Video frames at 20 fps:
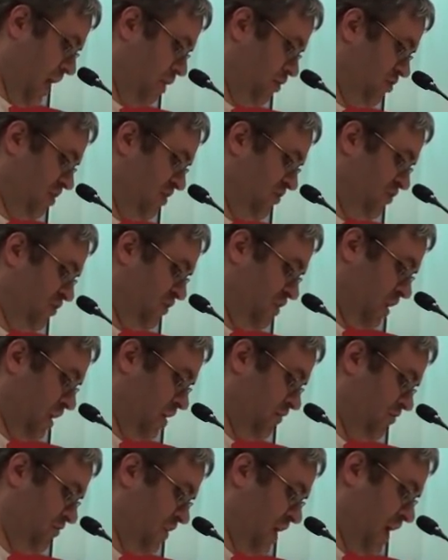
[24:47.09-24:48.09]
And he's
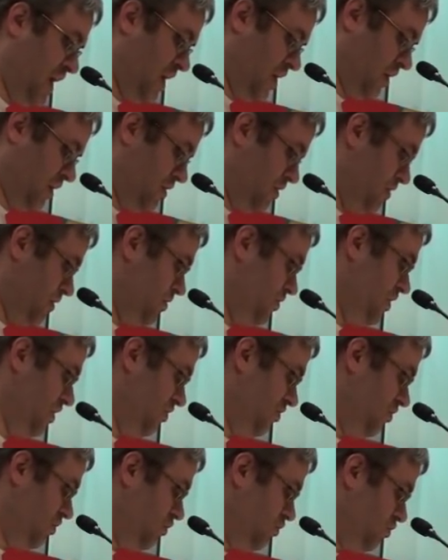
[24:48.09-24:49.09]
emphatic
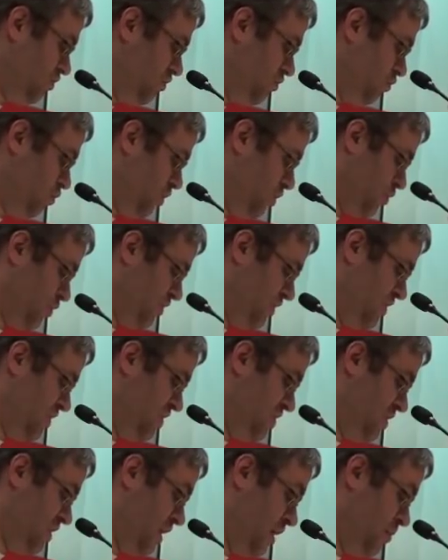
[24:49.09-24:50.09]
that socialist work
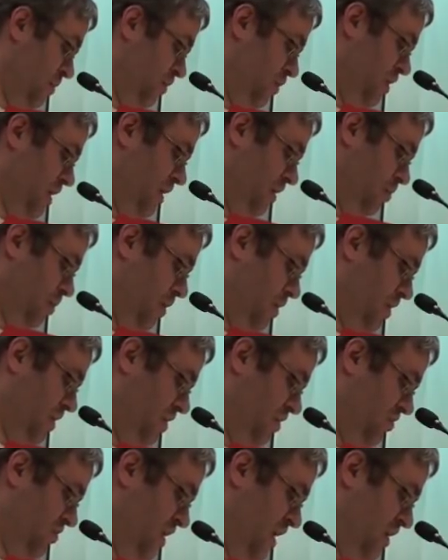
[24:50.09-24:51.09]
within the Democratic
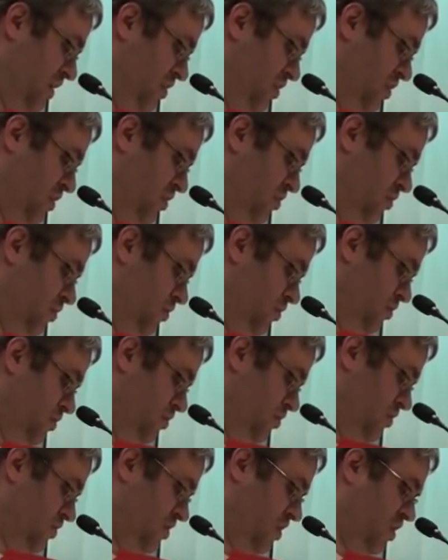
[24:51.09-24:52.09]
Party does not
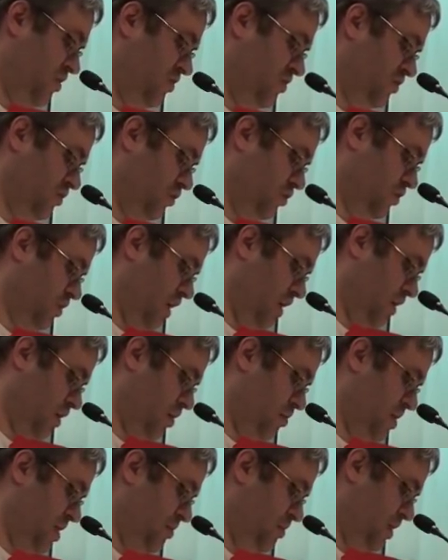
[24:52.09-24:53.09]
constitute a
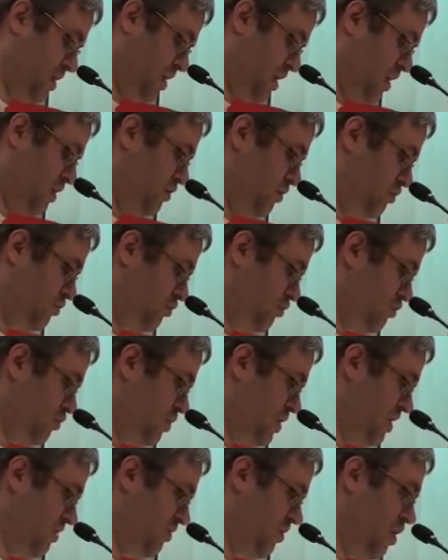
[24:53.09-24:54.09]
commitment either
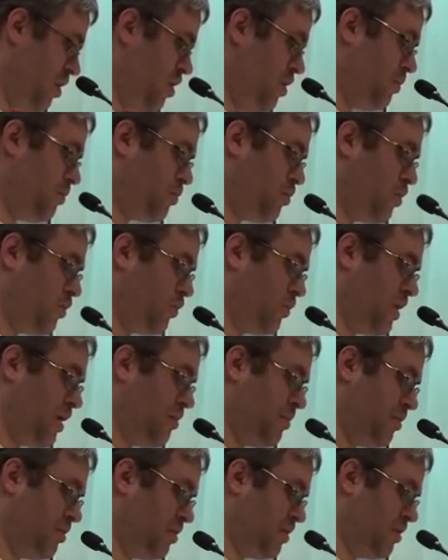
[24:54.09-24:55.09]
to its
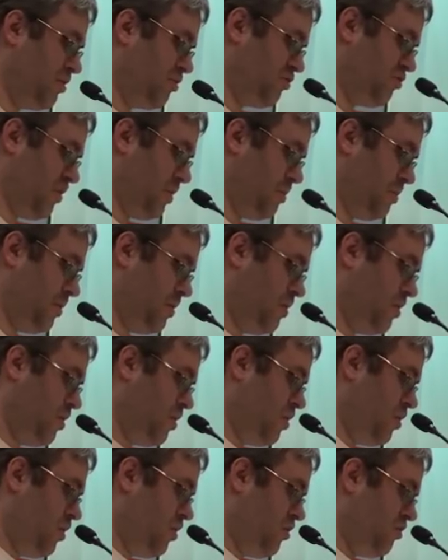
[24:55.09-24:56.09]
program or leadership.
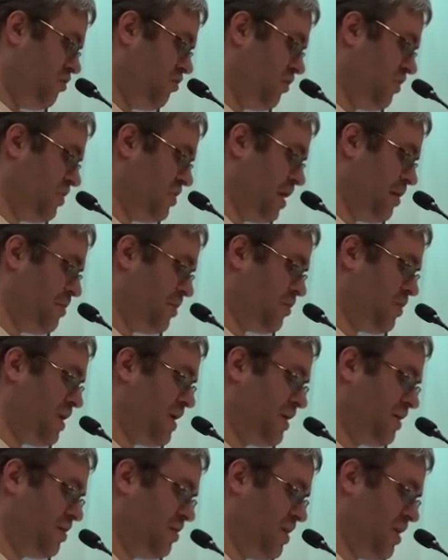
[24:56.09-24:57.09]
So the
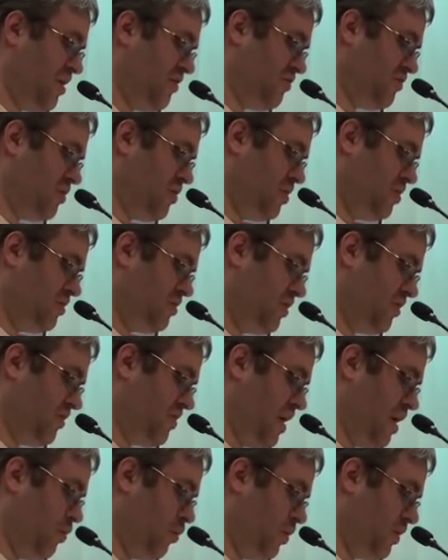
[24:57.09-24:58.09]
Democratic left
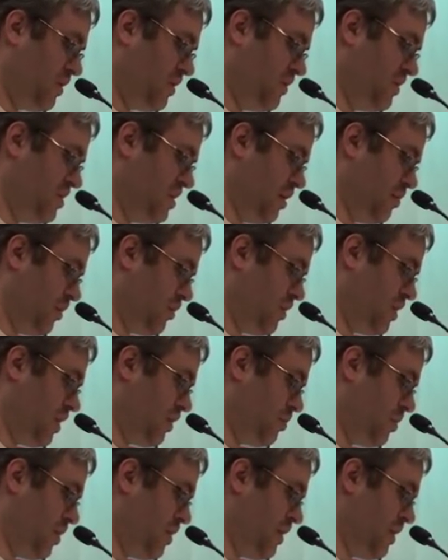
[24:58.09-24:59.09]
does not work in the
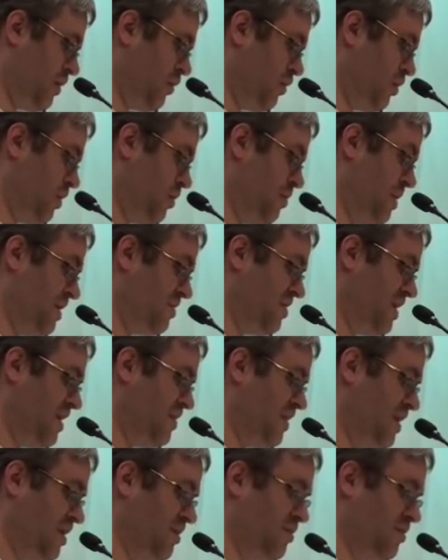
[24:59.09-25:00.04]
Democratic Party in order to maintain